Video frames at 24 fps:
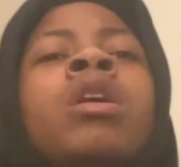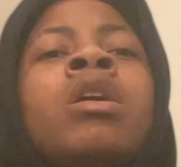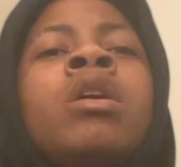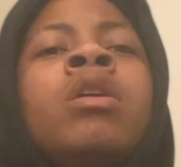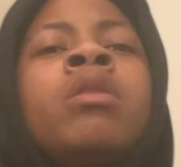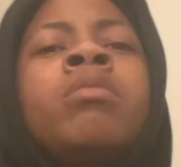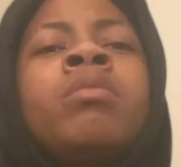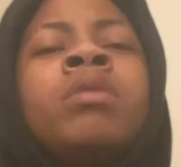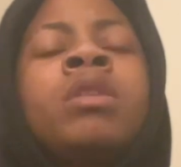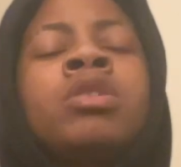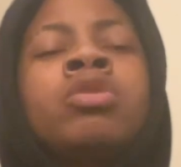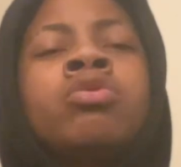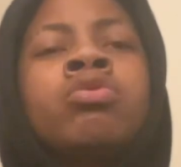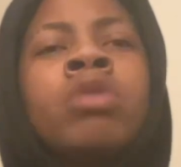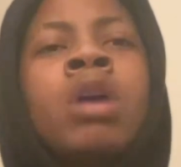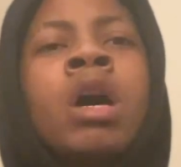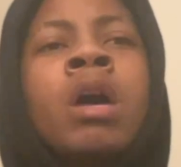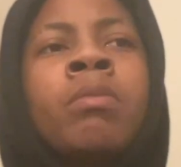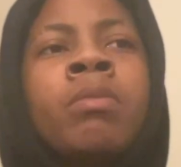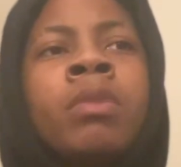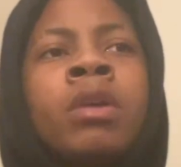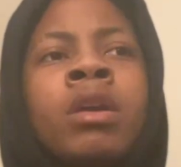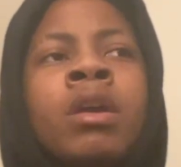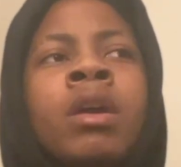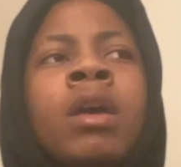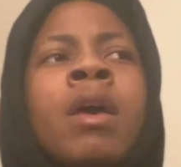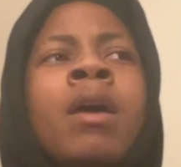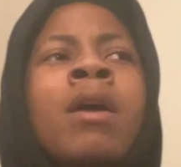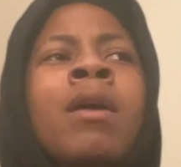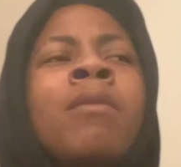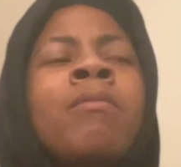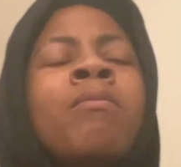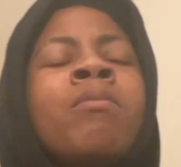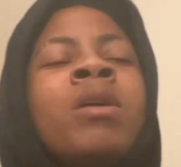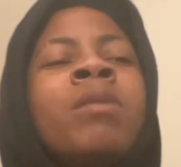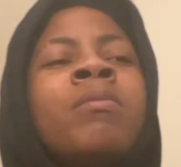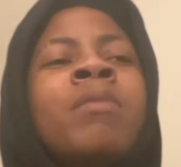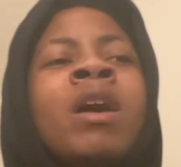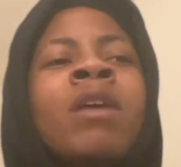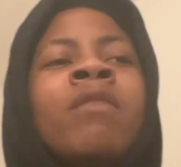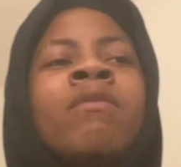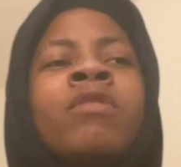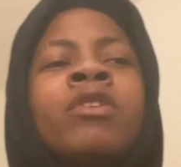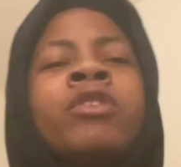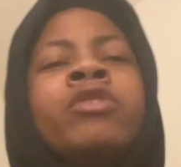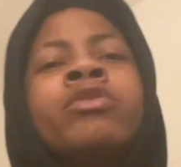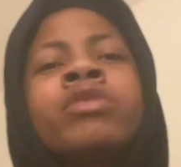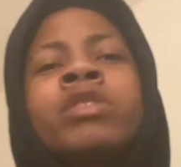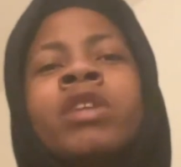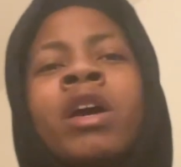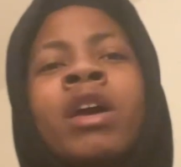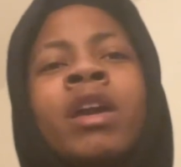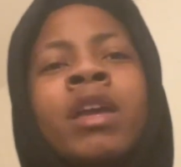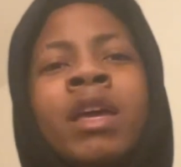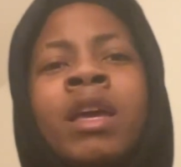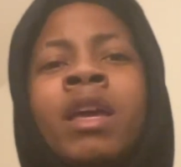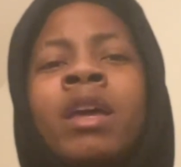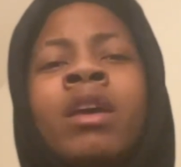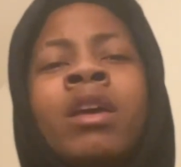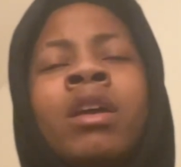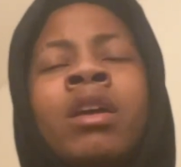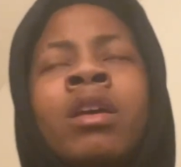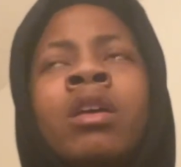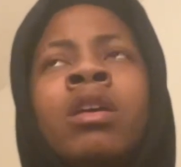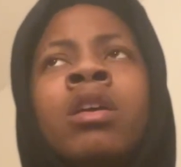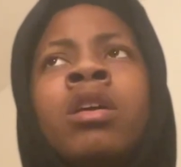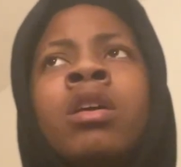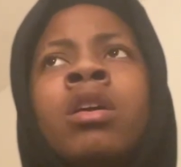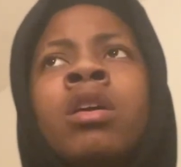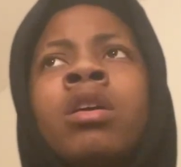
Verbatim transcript: up and dropping, but my views are hitting.